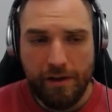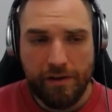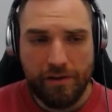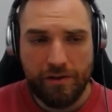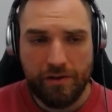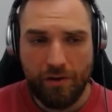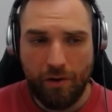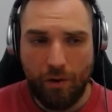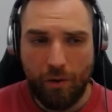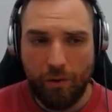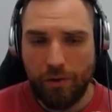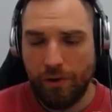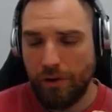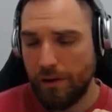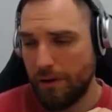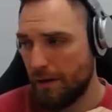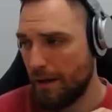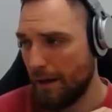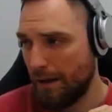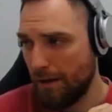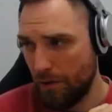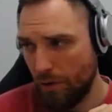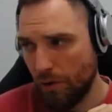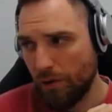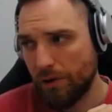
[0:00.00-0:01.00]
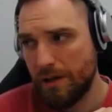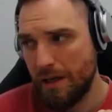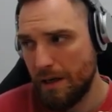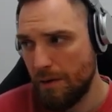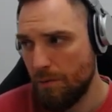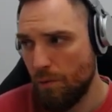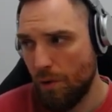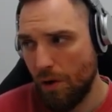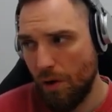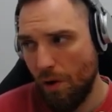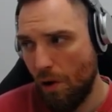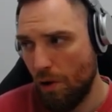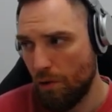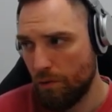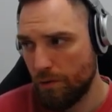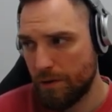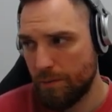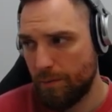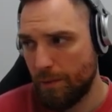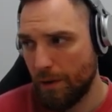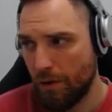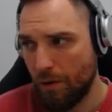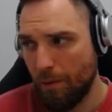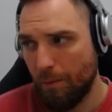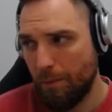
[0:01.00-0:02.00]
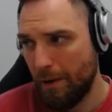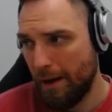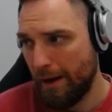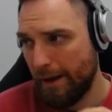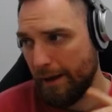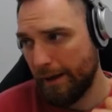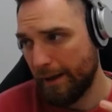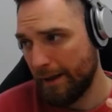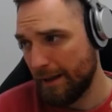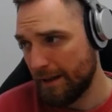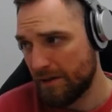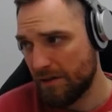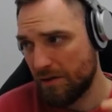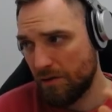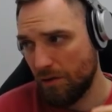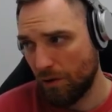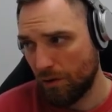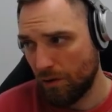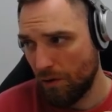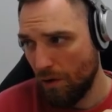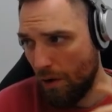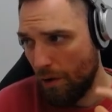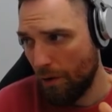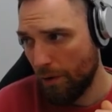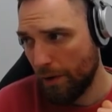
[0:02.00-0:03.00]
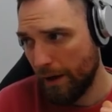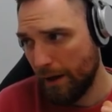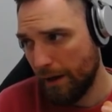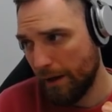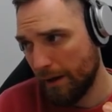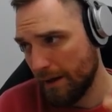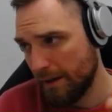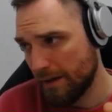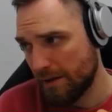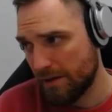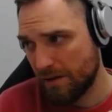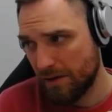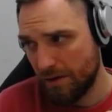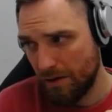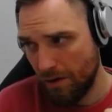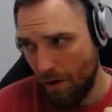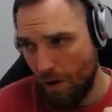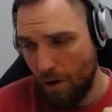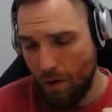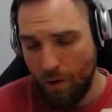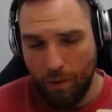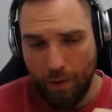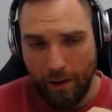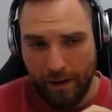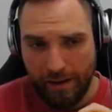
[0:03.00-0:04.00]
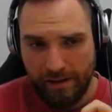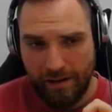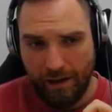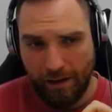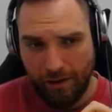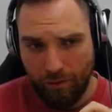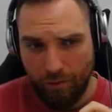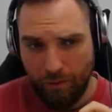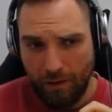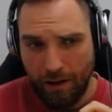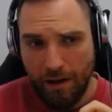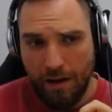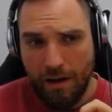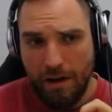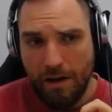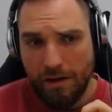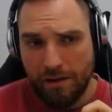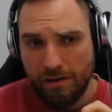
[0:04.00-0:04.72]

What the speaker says: So your team will always be complaining it's not loading, it's slow, etc.